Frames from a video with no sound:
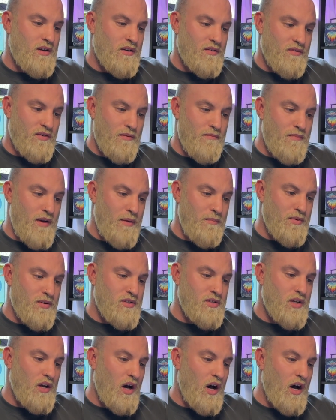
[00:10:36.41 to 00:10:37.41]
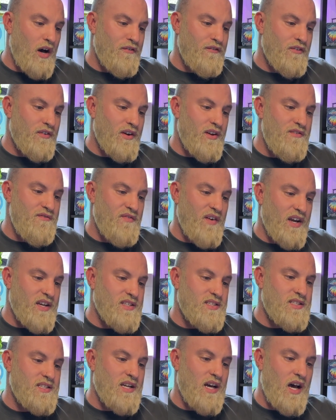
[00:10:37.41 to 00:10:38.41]
Remember to offer
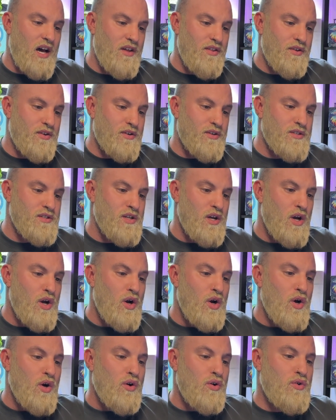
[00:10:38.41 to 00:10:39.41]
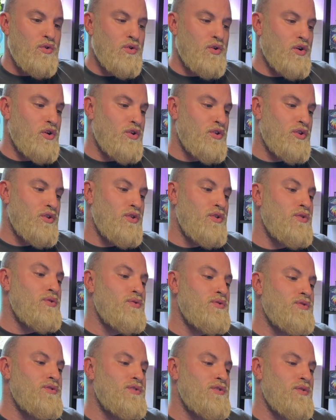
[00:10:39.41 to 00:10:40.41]
advice to others who could
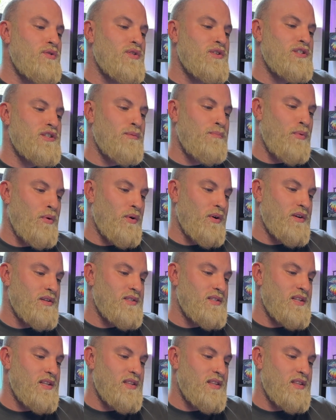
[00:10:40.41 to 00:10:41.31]
use your support.